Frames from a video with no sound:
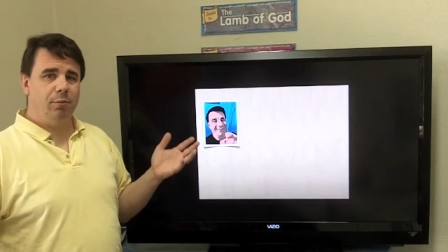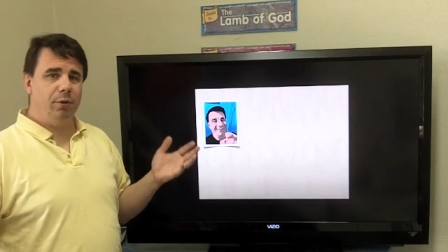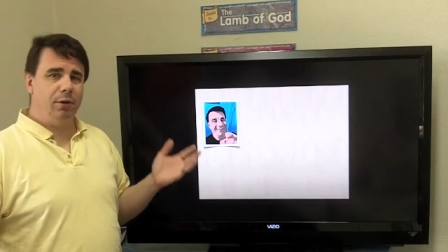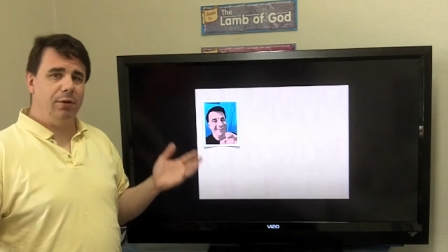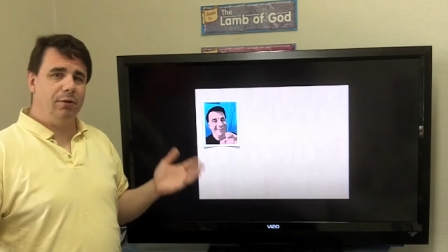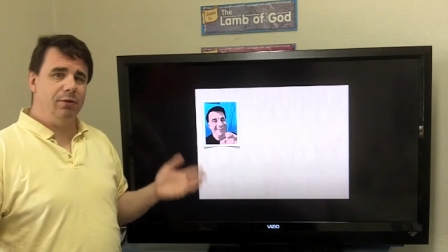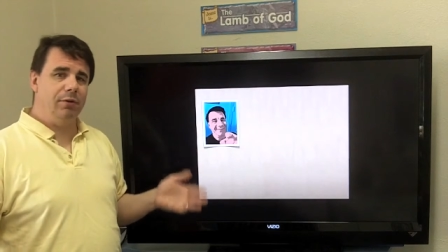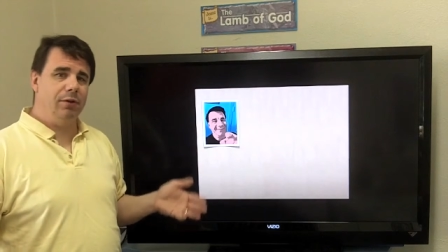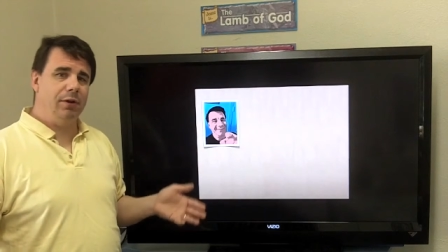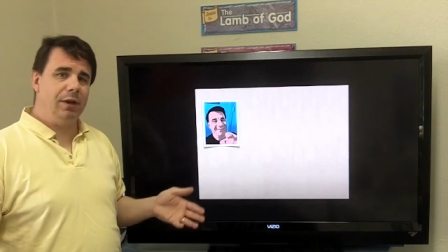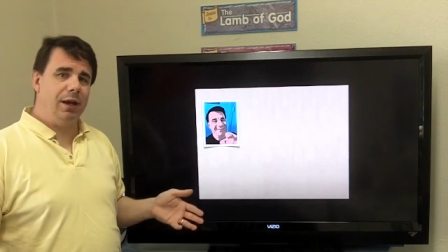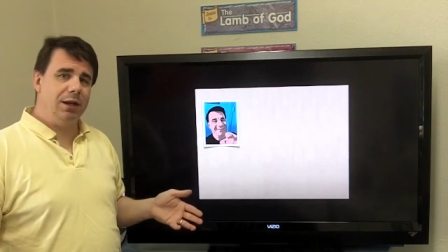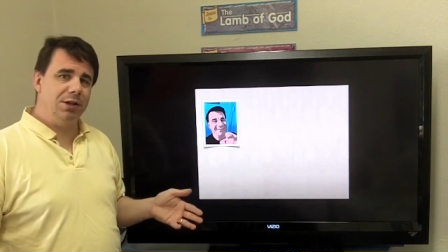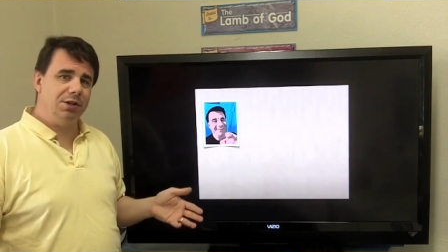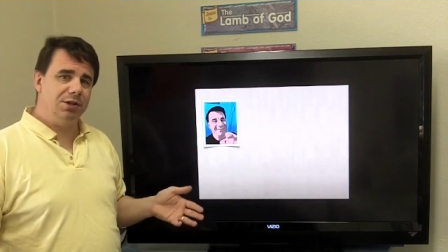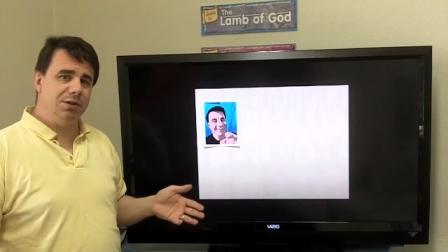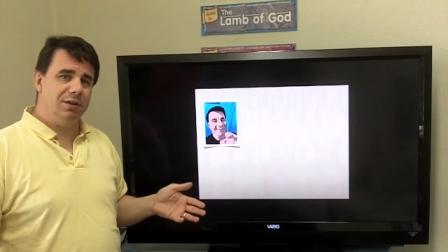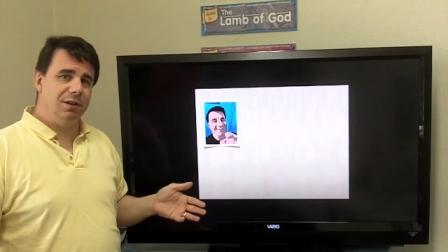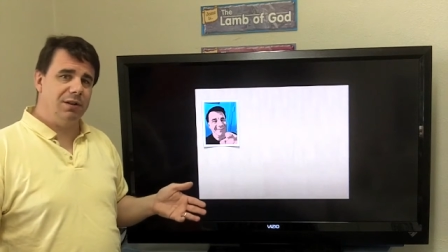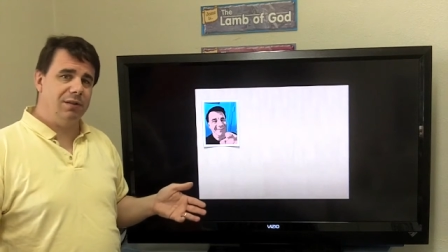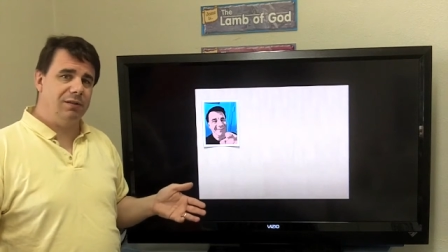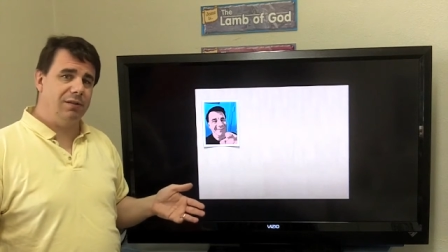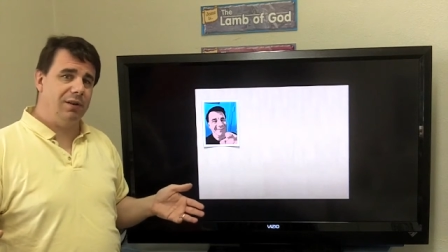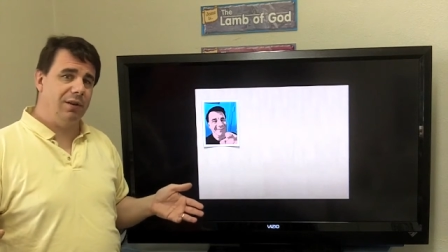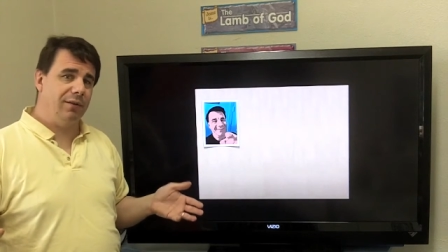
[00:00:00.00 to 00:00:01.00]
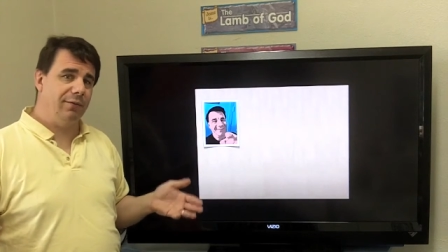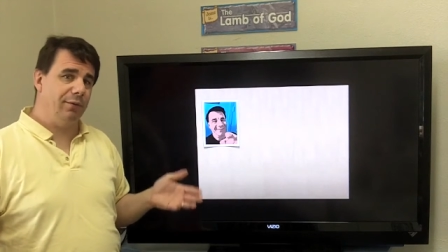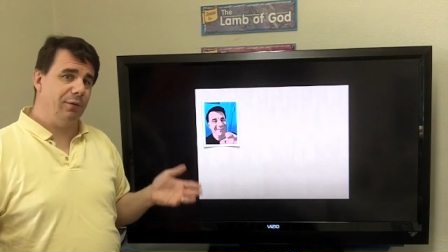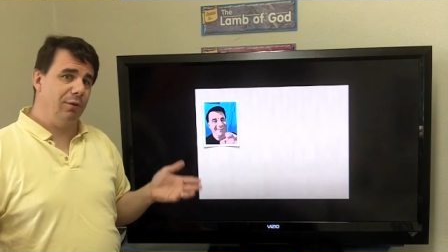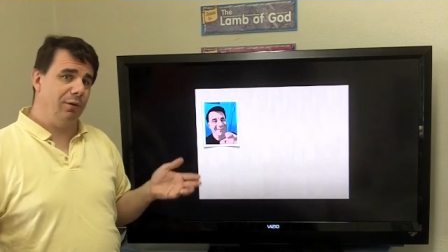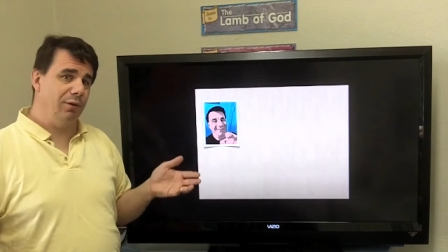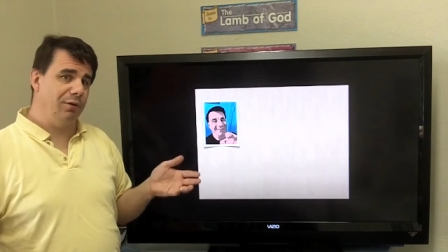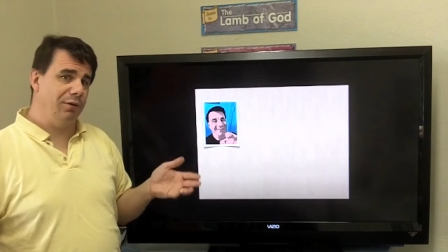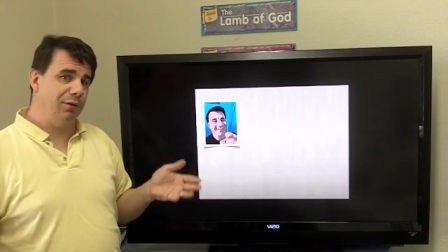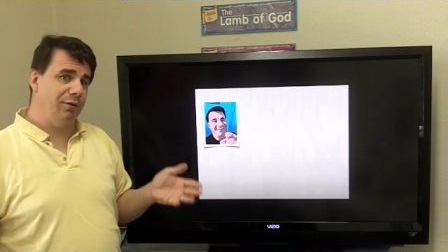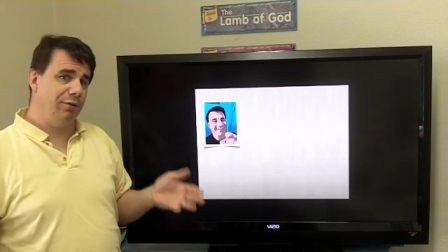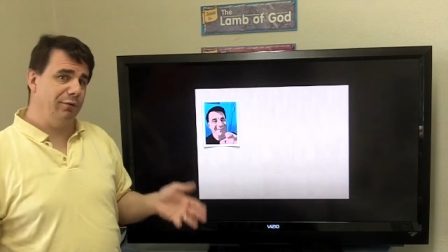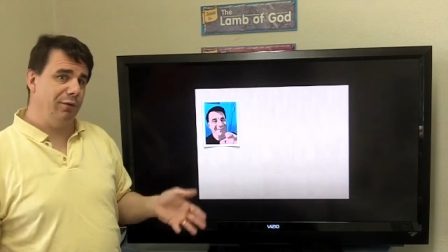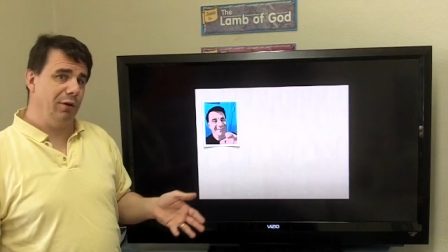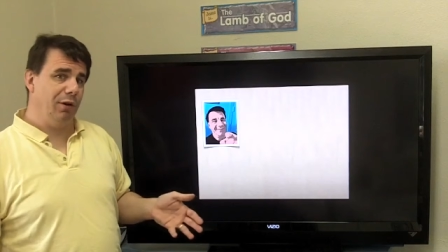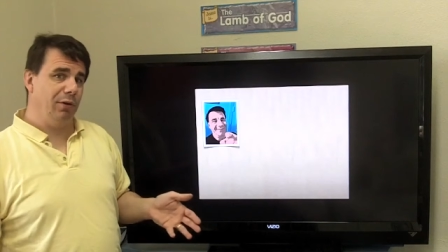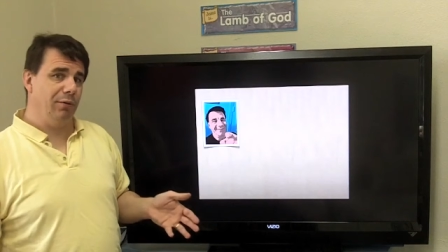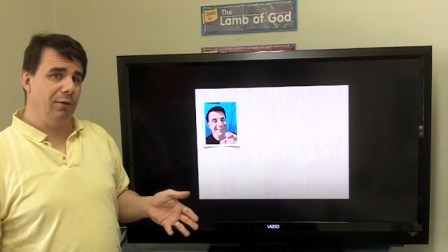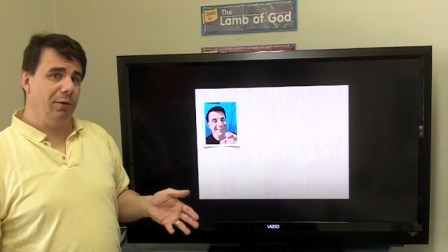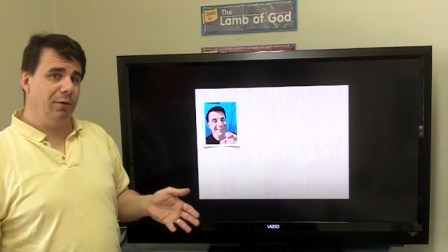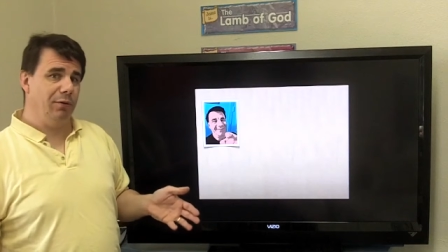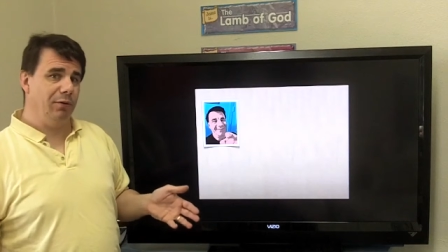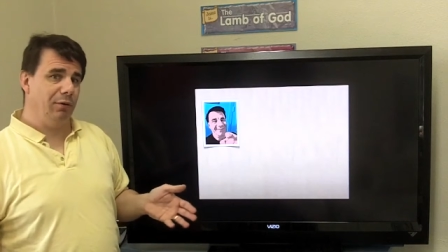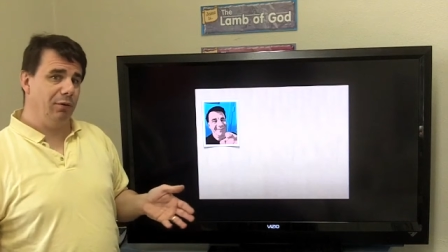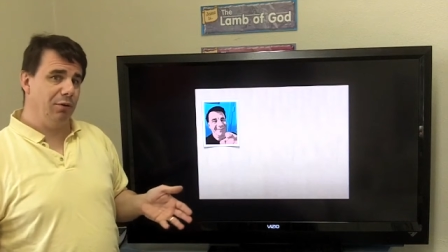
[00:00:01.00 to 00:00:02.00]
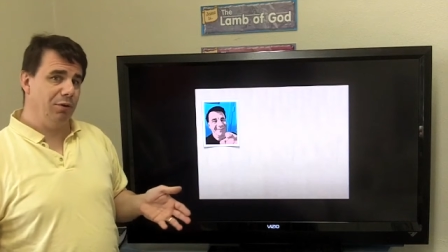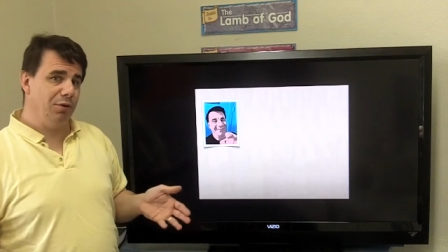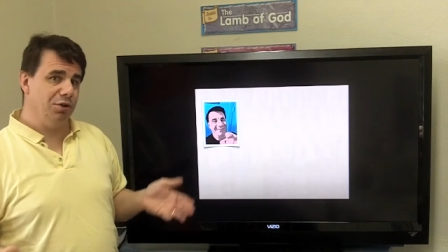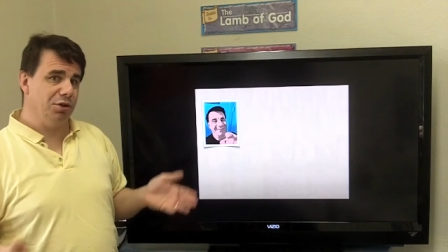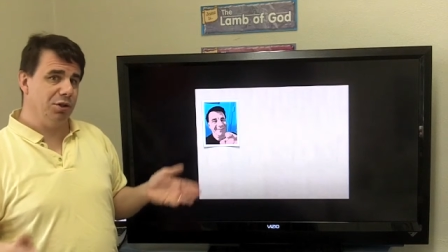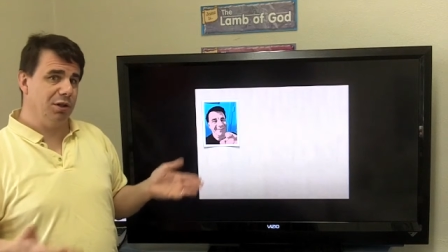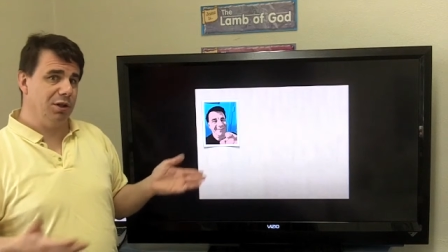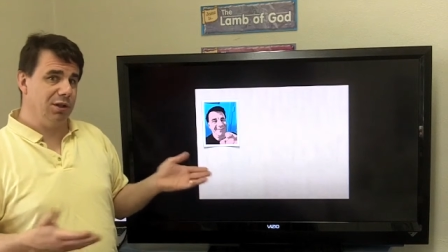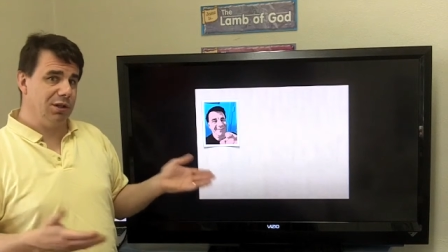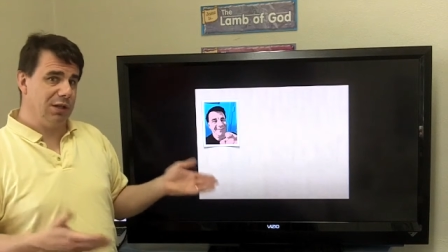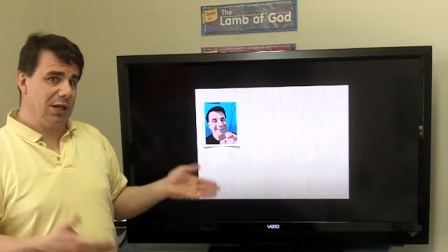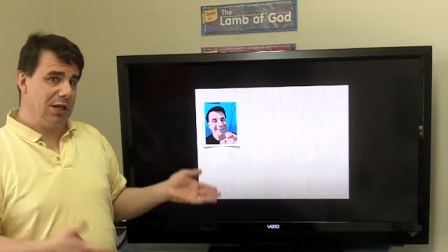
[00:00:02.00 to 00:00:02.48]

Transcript: presentation that's set for its default resolution